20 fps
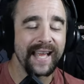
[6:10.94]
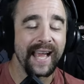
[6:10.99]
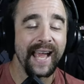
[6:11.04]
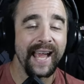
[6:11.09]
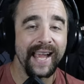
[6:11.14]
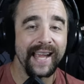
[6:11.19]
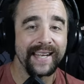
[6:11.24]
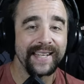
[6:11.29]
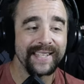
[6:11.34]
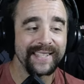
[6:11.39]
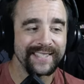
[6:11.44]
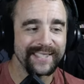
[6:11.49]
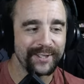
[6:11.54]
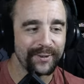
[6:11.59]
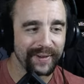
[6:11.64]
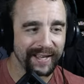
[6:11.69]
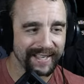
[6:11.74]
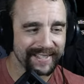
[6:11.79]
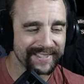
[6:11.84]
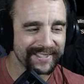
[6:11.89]

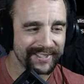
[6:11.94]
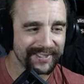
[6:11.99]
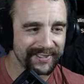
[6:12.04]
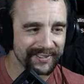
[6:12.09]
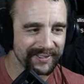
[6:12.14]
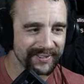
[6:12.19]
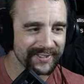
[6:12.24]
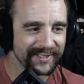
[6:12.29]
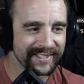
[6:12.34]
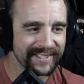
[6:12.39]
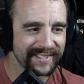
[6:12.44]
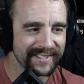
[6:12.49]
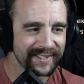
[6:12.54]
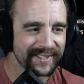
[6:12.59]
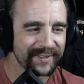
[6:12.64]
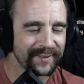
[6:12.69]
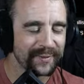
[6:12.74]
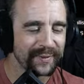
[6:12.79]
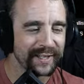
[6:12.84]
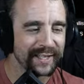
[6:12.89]
UAC 2s
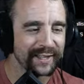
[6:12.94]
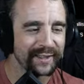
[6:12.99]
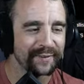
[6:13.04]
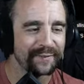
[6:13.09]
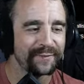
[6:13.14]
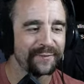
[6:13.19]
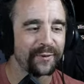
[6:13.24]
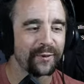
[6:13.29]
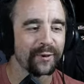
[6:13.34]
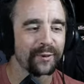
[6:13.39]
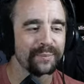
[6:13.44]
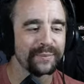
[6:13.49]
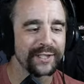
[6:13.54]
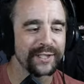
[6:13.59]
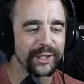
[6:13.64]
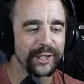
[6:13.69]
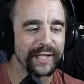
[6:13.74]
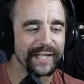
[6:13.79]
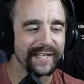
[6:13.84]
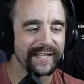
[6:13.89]
with 4
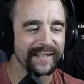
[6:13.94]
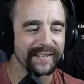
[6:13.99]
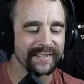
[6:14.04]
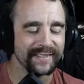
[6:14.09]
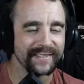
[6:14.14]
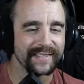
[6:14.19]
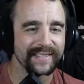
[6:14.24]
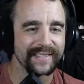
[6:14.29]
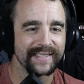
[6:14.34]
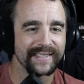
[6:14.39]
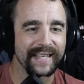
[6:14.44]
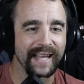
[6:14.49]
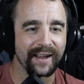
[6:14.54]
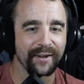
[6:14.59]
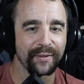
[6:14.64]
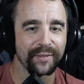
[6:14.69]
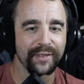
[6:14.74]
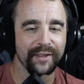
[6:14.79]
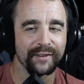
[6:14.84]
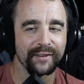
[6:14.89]
machine guns. Now,
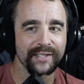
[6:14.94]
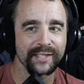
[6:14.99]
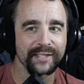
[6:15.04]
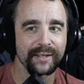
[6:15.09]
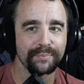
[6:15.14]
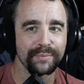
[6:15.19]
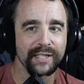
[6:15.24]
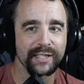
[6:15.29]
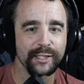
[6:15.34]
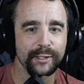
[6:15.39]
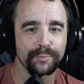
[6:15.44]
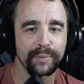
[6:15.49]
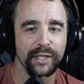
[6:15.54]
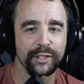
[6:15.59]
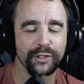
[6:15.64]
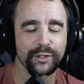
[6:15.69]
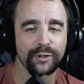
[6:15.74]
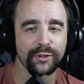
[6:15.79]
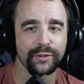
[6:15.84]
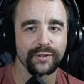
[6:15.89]
there is something
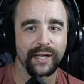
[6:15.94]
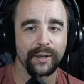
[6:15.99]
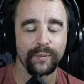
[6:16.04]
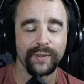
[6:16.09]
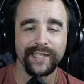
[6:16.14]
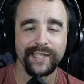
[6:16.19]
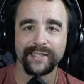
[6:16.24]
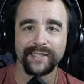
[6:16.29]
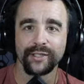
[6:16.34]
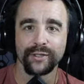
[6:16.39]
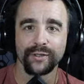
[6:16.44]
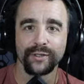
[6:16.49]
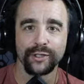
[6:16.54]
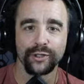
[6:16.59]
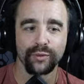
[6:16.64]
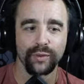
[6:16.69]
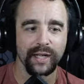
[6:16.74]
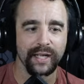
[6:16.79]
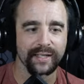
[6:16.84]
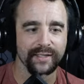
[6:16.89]
special that we need to
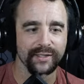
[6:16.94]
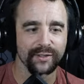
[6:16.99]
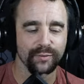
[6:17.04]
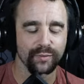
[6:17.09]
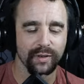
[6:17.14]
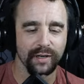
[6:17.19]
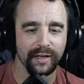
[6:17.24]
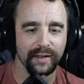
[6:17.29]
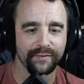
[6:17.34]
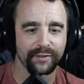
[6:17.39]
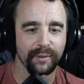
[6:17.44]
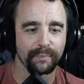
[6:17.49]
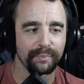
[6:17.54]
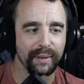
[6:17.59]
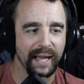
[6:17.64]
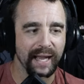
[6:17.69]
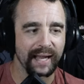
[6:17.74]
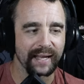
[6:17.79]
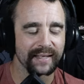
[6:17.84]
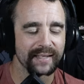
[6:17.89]
address right off the
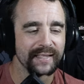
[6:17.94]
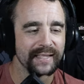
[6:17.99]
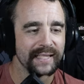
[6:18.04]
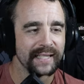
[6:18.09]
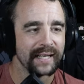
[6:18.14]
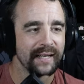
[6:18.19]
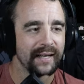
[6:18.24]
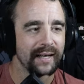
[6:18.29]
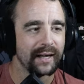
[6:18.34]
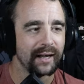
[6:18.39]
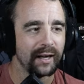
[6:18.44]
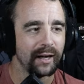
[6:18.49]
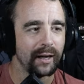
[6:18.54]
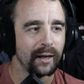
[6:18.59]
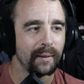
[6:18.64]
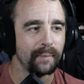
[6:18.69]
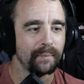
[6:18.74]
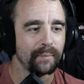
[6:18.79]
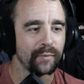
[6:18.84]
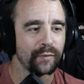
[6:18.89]
bat
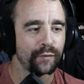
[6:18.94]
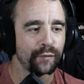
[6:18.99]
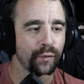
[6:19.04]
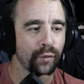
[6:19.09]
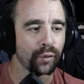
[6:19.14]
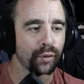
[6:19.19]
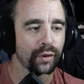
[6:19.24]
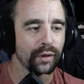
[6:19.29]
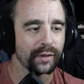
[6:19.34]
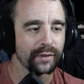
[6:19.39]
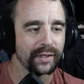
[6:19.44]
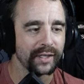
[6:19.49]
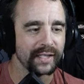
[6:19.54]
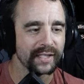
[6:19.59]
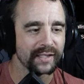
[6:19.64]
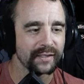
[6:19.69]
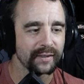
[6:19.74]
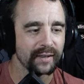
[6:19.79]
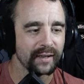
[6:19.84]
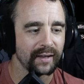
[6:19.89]
for this
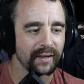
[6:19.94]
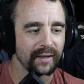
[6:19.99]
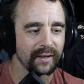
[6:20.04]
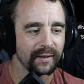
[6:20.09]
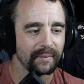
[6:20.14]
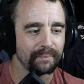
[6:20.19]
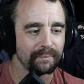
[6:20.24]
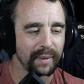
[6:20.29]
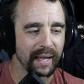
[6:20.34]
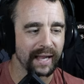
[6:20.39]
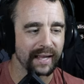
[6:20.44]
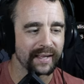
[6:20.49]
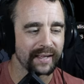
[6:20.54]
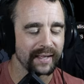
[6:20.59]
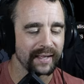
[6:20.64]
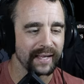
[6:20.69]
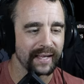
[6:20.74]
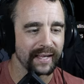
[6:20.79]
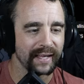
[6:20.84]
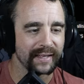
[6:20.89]
mech,
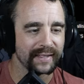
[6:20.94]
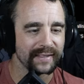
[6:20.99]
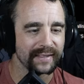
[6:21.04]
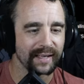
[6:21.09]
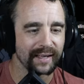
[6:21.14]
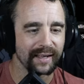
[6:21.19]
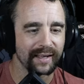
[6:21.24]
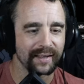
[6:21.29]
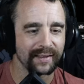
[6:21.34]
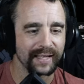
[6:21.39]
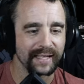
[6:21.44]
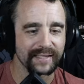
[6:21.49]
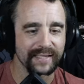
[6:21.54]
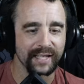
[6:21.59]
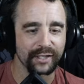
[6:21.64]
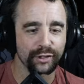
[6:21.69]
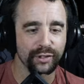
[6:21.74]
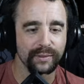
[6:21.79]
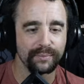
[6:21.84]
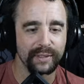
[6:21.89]
and that's
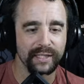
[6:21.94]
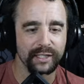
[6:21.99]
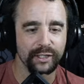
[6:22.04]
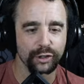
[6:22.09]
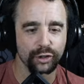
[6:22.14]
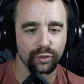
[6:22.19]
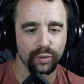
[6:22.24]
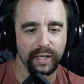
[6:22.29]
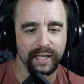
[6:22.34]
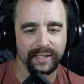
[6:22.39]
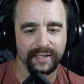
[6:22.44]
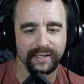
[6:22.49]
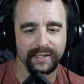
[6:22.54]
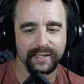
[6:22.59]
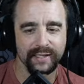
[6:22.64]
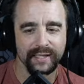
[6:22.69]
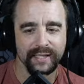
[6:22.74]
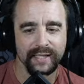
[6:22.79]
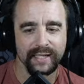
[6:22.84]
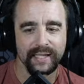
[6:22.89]
actually being addressed
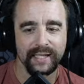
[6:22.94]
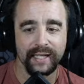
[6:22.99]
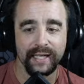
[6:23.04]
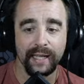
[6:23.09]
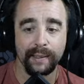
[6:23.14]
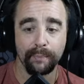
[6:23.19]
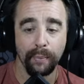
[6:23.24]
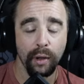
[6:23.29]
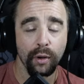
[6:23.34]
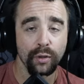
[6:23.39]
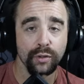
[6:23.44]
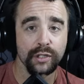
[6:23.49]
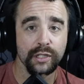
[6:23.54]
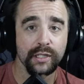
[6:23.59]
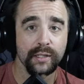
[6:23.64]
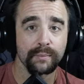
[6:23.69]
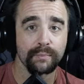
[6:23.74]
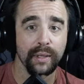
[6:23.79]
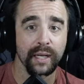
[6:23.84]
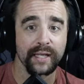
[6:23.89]
in a post
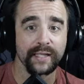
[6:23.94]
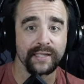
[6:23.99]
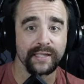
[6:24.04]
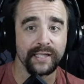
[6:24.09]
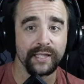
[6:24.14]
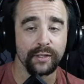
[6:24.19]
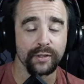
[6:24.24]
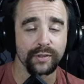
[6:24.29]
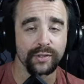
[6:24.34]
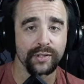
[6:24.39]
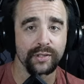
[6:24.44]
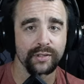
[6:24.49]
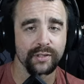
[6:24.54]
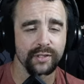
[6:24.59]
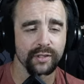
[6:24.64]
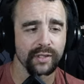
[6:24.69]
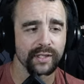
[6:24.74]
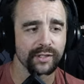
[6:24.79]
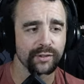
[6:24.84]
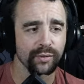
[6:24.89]
by Teos. So
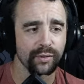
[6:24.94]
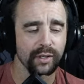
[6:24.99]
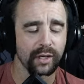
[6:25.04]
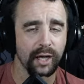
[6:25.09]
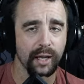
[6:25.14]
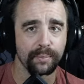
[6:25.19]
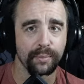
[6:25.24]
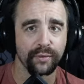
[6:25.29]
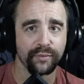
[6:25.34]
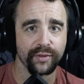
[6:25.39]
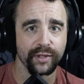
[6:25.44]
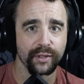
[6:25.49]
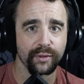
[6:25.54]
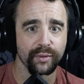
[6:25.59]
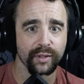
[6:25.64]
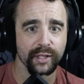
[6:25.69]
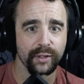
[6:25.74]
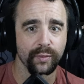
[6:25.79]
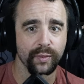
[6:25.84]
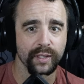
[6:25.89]
let's go ahead and hop over there
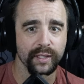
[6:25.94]
really quick.